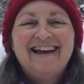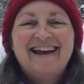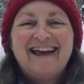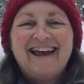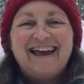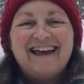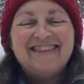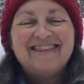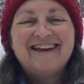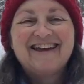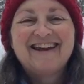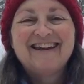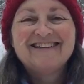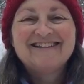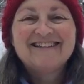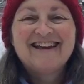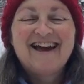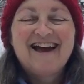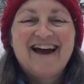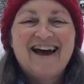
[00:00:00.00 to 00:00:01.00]
And then I
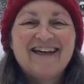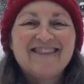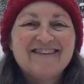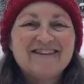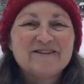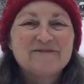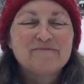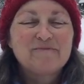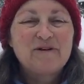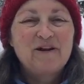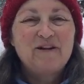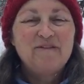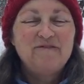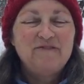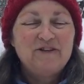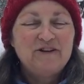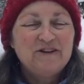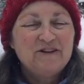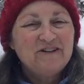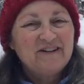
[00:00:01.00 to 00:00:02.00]
saw this pretty
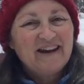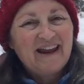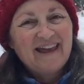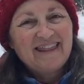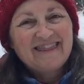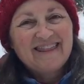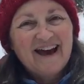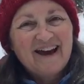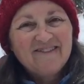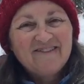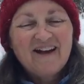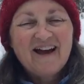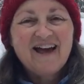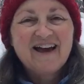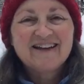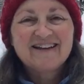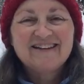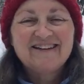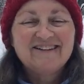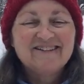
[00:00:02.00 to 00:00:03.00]
view and I thought, well, I
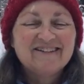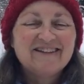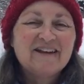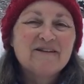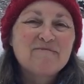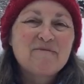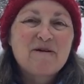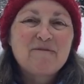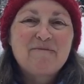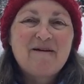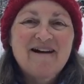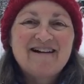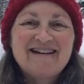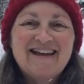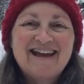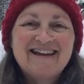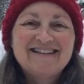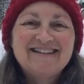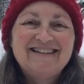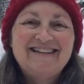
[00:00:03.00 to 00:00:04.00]
could do a little more
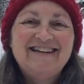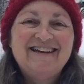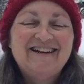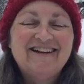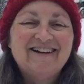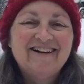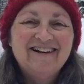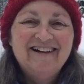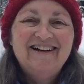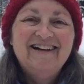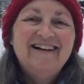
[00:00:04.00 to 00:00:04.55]
podcasting here.